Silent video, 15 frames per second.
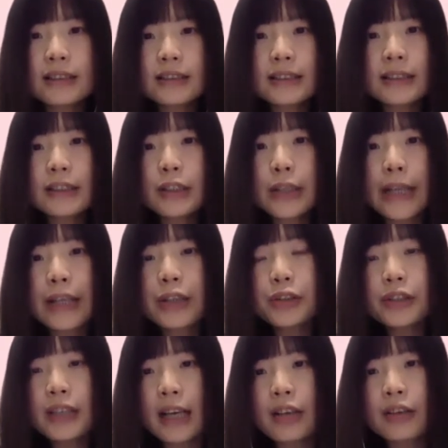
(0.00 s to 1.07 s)
That's K
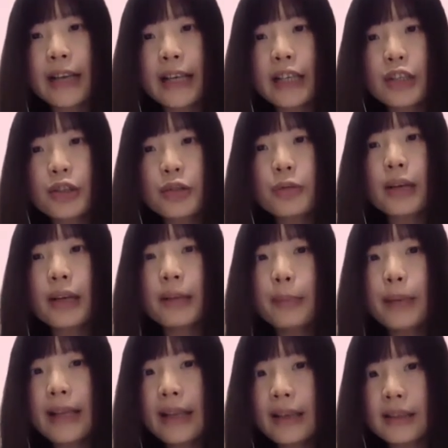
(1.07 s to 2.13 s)
good allocated to N
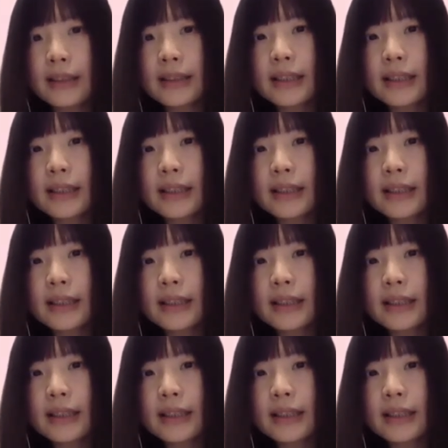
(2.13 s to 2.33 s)
players.